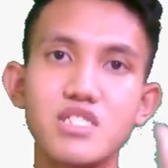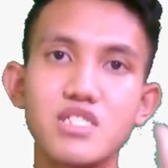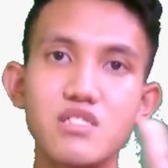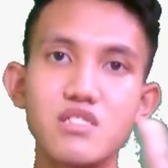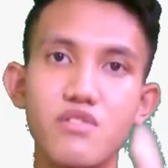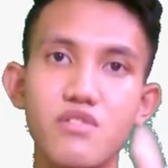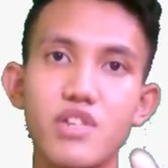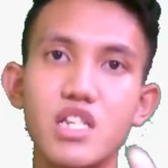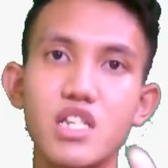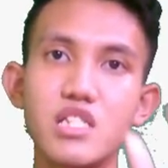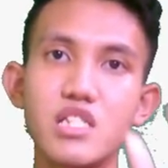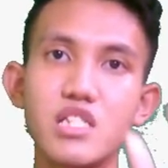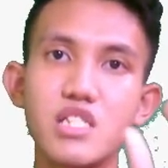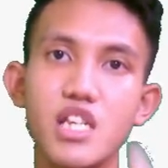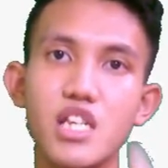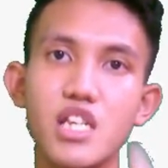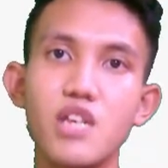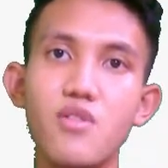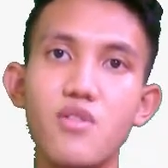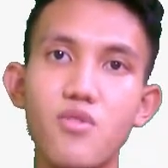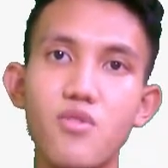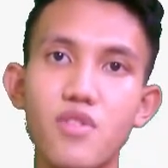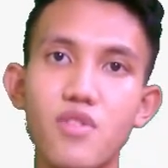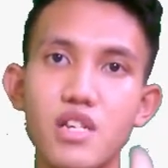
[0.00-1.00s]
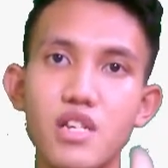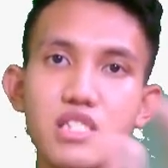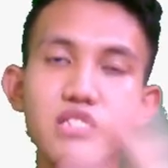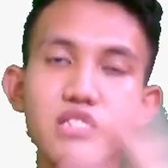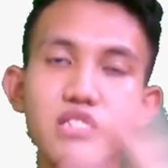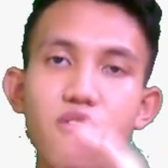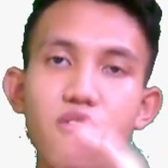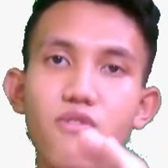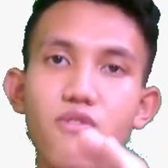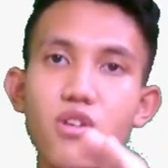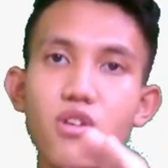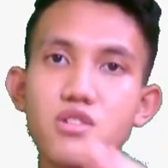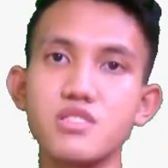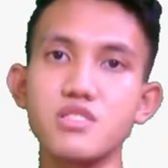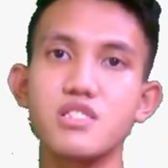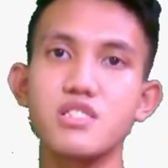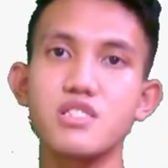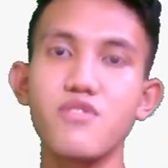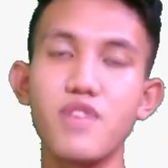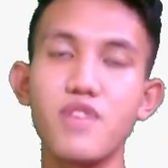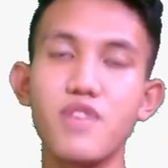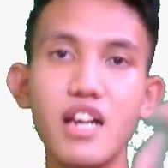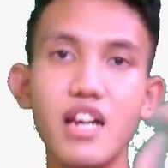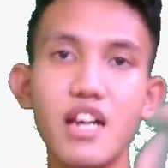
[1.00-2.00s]
premises, which is Q, is
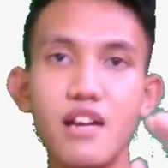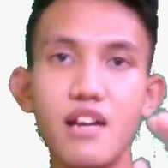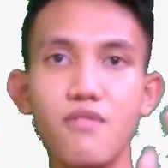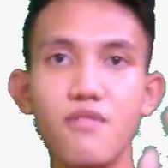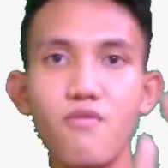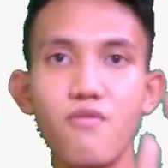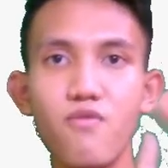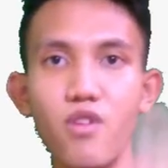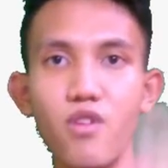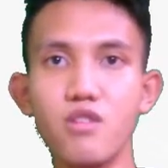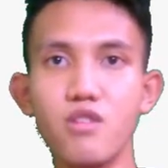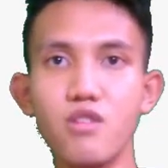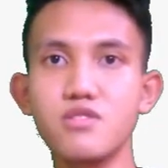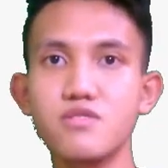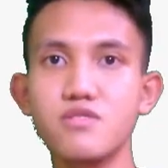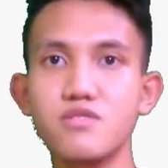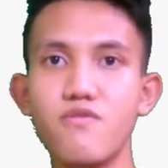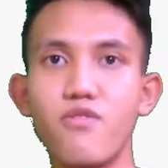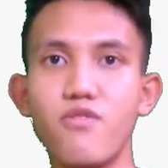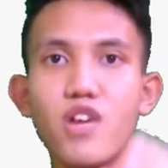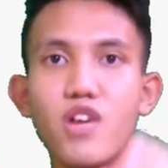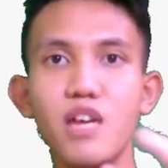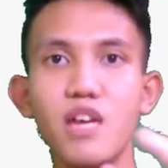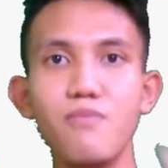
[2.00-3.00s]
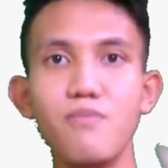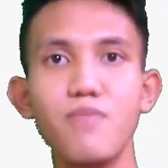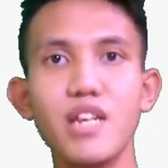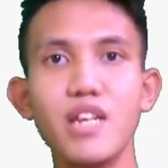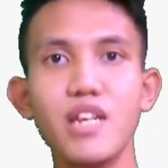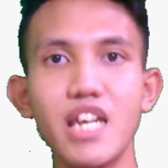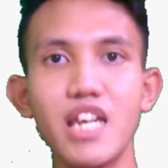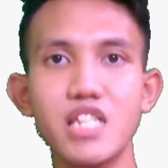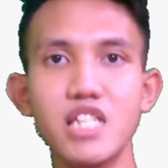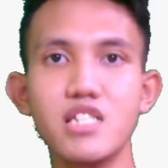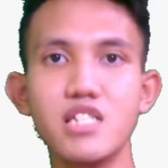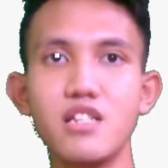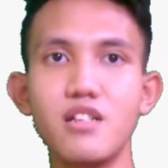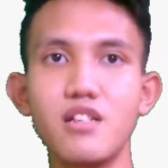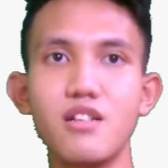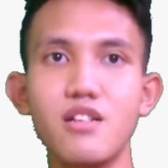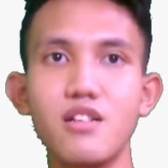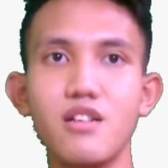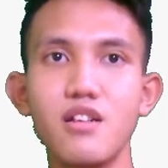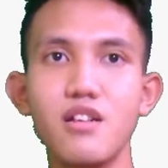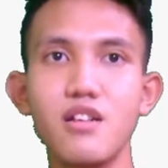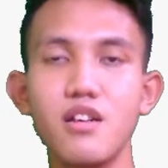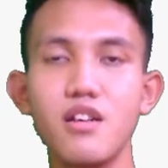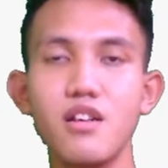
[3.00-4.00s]
false, we got false for
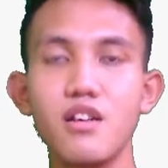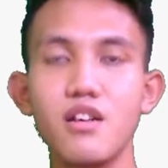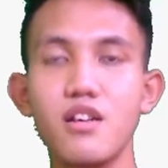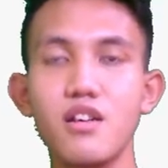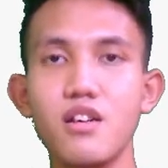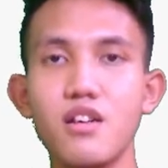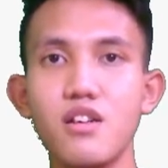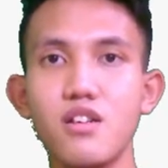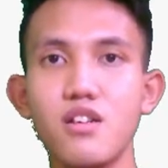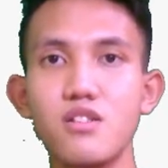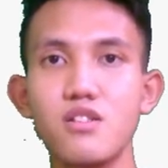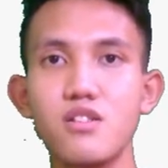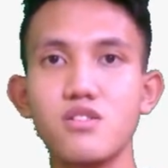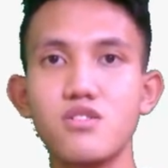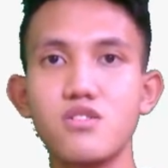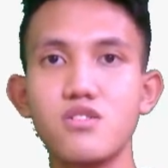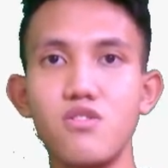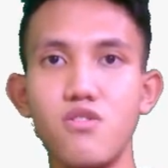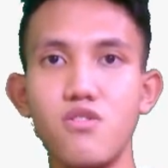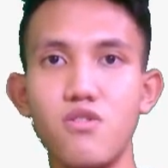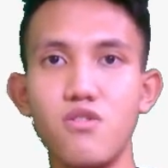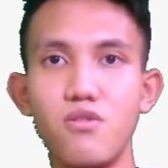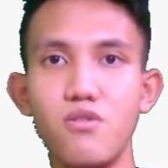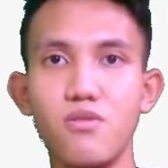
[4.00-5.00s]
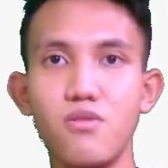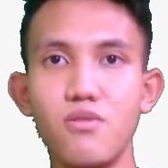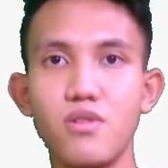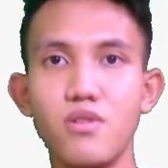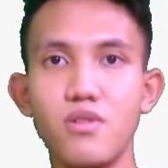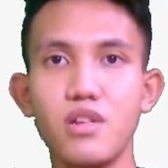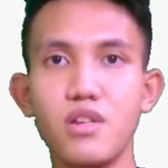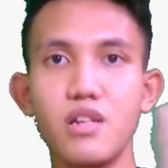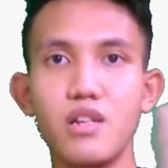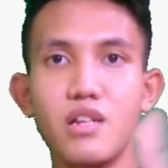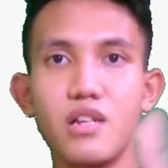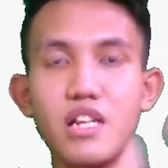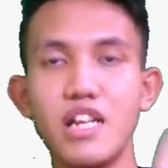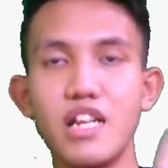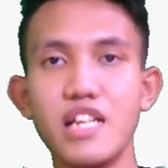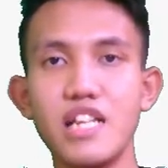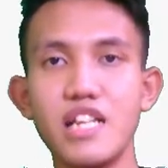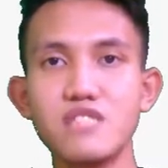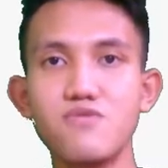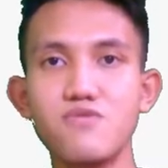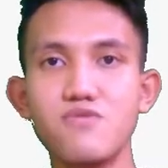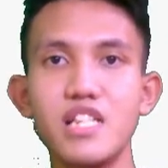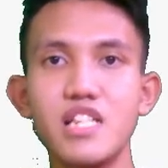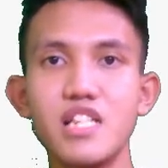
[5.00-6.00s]
implication. So
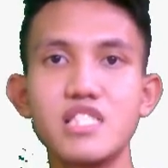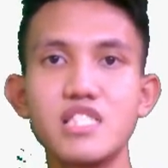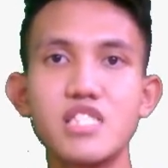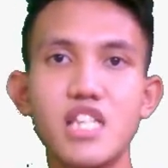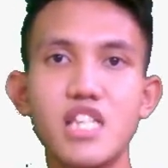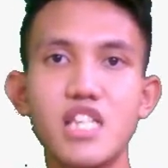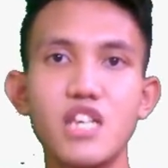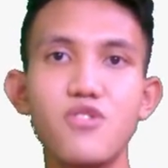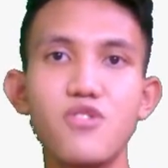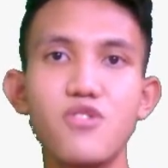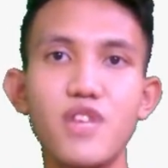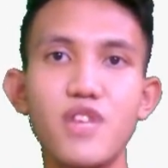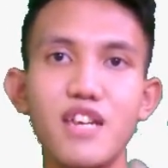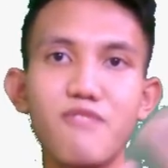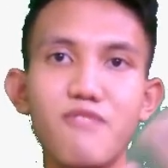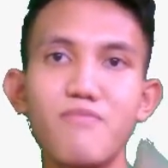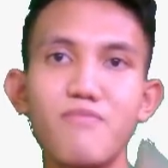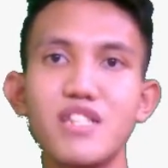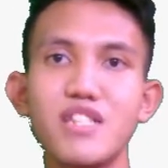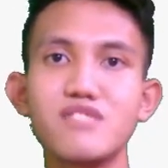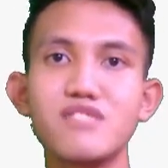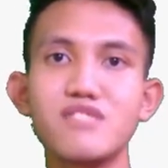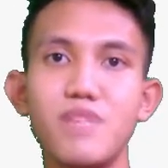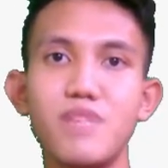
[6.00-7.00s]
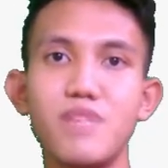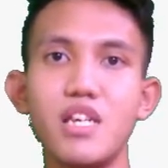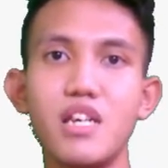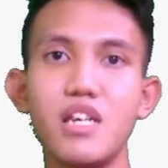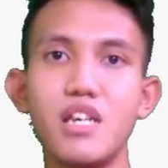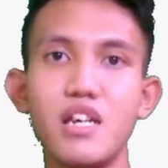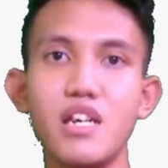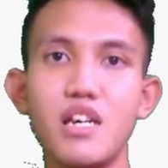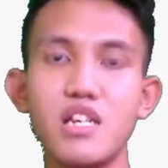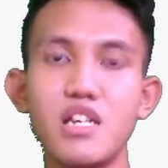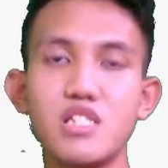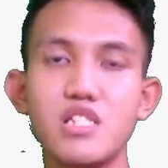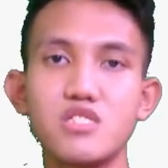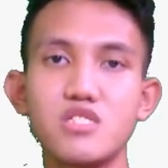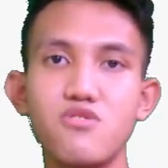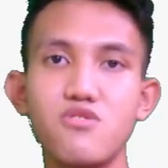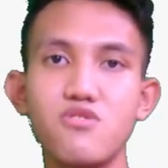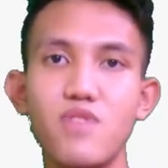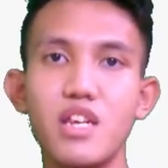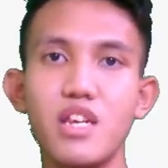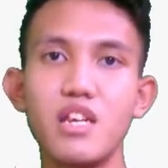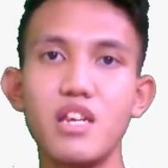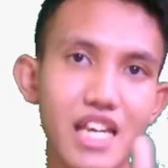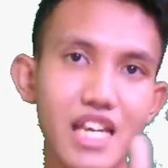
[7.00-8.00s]
the next one is Q implies P.
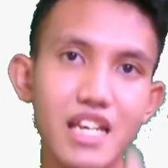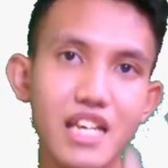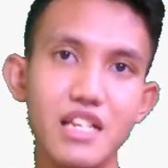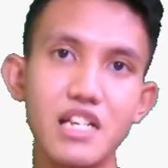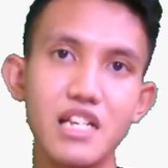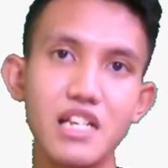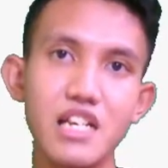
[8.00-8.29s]
We